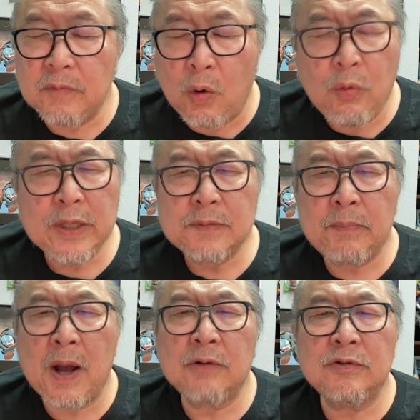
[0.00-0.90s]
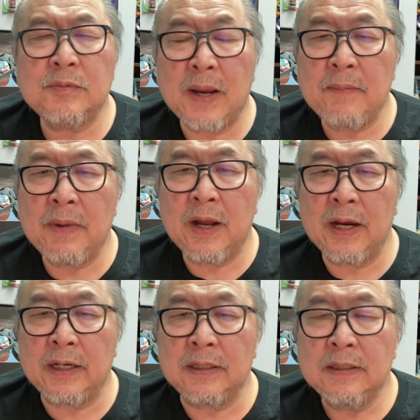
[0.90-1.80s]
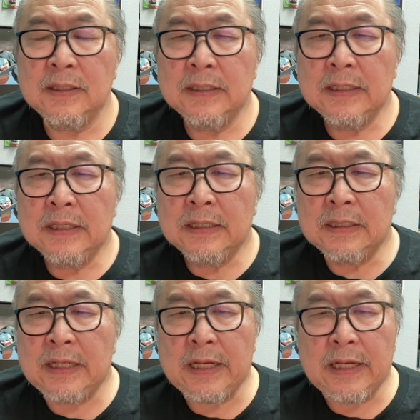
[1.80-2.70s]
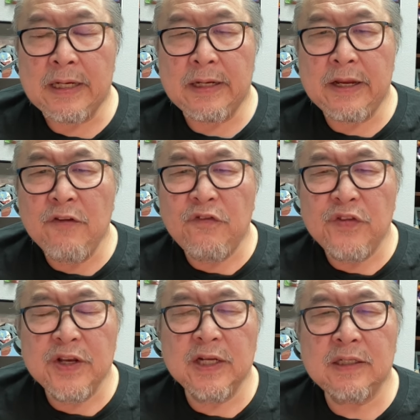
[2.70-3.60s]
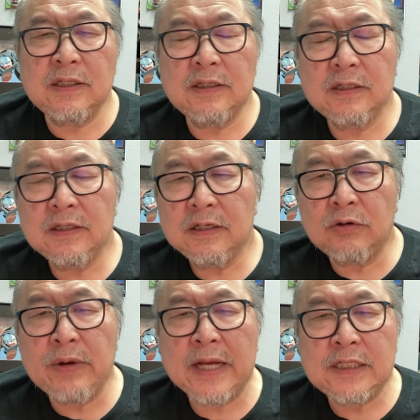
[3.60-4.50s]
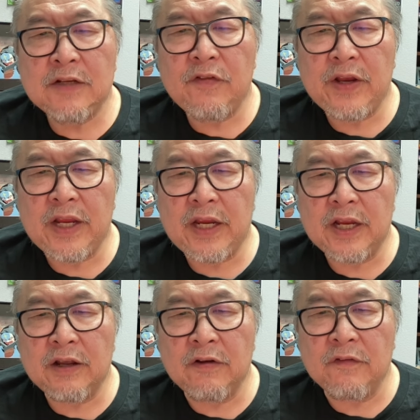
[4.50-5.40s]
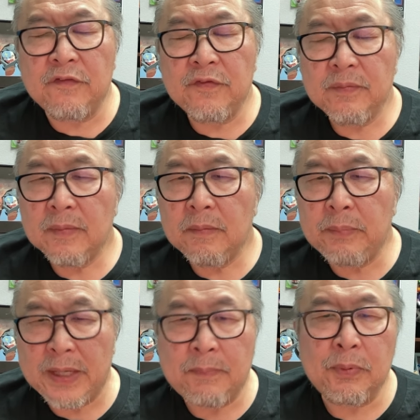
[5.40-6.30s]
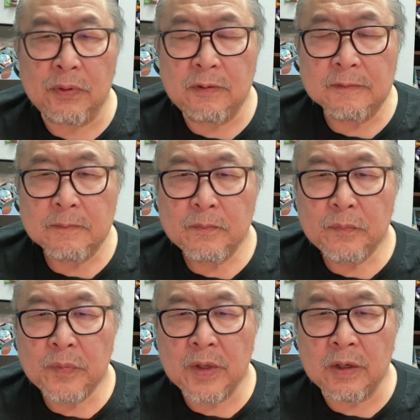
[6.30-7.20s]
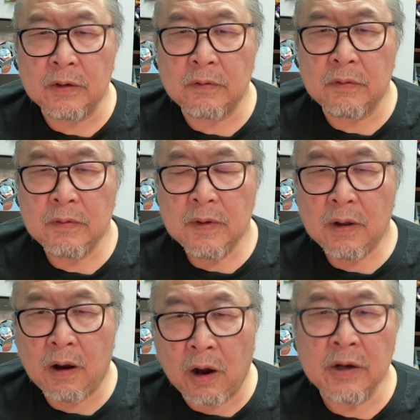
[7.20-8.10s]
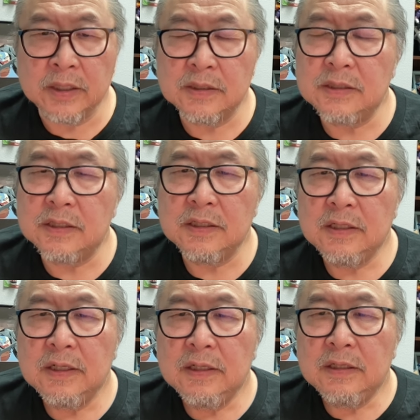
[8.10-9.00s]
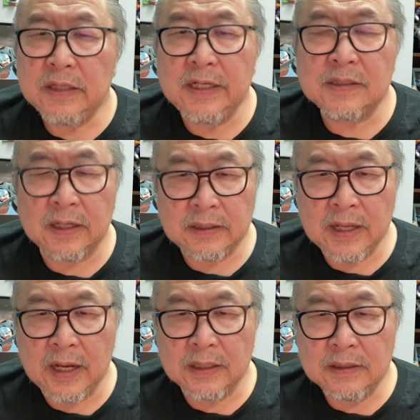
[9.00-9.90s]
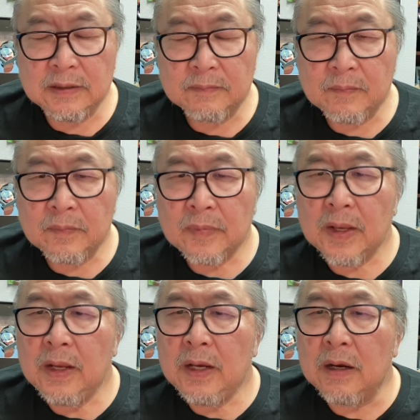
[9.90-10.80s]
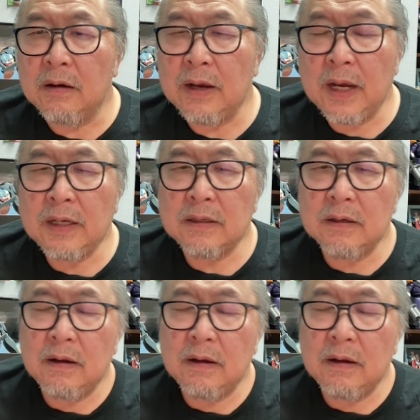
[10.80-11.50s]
always boggles my mind the infinite creativity of people, you know, artists, things like that. You know, and I